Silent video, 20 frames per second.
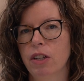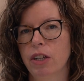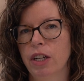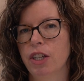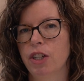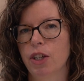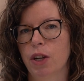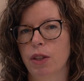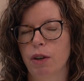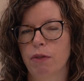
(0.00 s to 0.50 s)
on
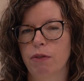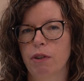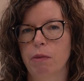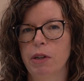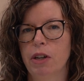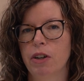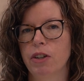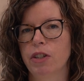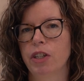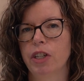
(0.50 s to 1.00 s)
each other from
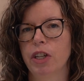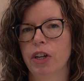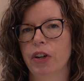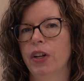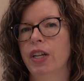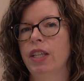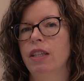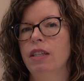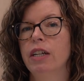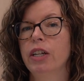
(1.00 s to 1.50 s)
year to year
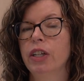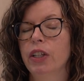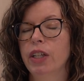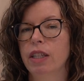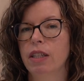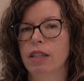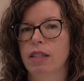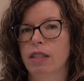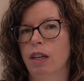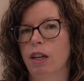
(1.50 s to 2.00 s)
to nearly
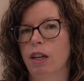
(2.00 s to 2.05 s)
the